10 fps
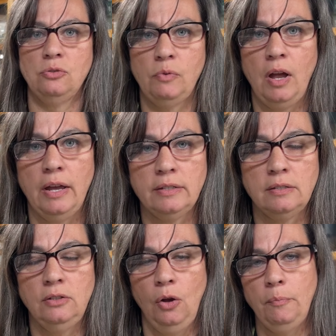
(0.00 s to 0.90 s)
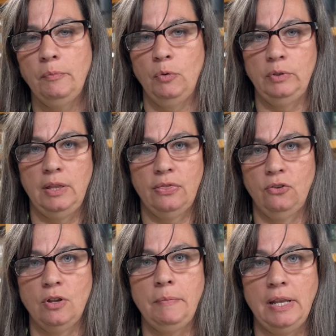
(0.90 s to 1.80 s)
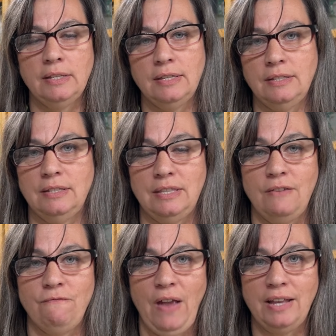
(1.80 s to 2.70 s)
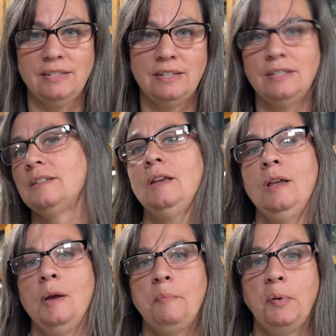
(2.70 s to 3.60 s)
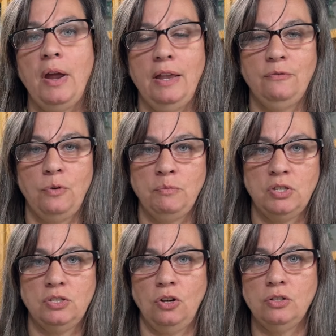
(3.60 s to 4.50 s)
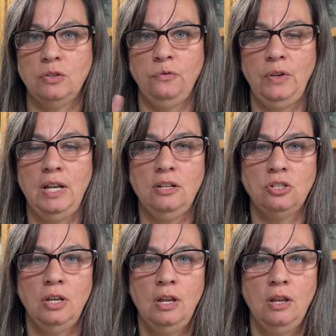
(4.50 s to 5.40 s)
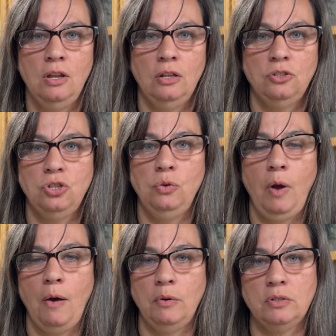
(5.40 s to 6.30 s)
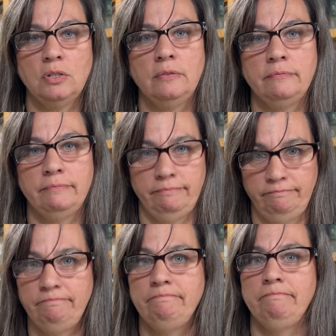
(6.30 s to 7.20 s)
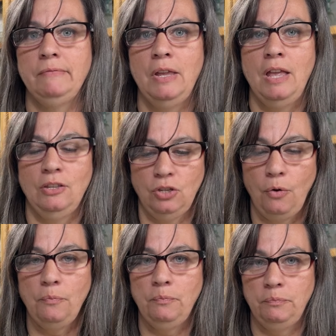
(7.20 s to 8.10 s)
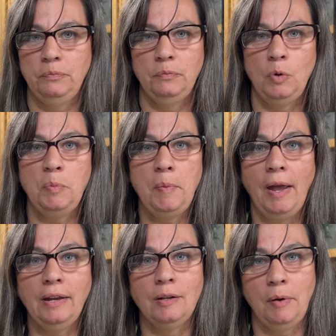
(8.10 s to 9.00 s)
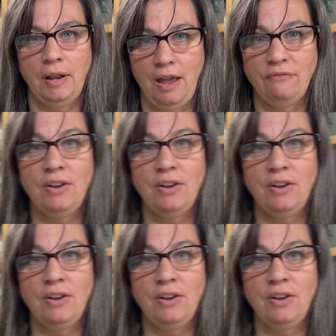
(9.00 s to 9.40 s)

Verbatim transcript: to rise. Nope, only 30 minutes. This is the fastest bread from start to finish, two hours. So we'll be back in about a half